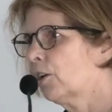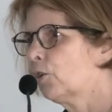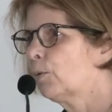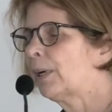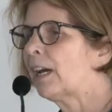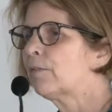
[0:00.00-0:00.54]

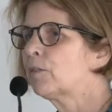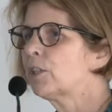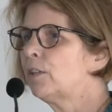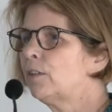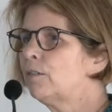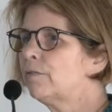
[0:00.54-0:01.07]
We have
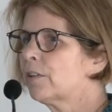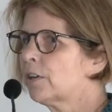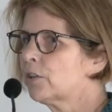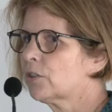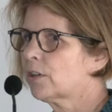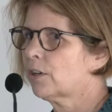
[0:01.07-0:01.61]
two
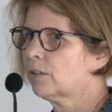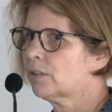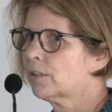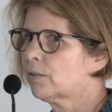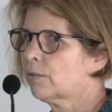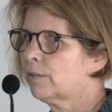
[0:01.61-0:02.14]

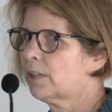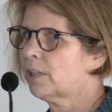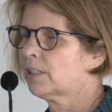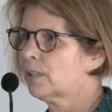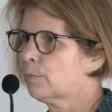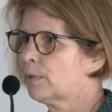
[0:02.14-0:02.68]
versions of the
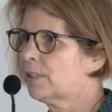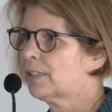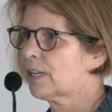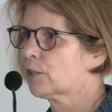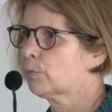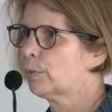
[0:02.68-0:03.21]
exhibitor
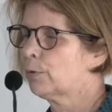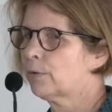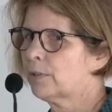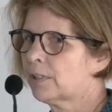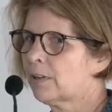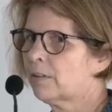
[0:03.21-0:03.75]

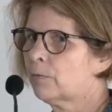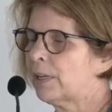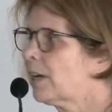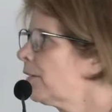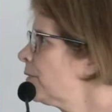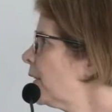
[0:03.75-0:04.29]
dashboard. So we
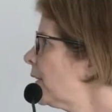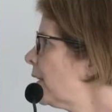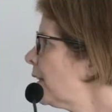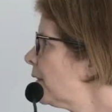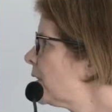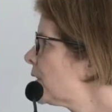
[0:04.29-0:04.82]
have
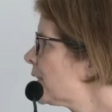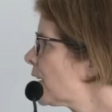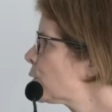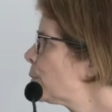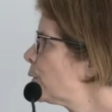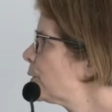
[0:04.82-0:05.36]
this
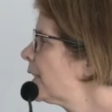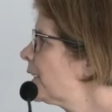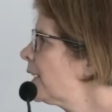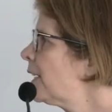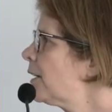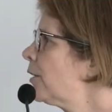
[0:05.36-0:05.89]
dashboard
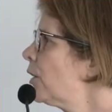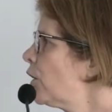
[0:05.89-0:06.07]
here,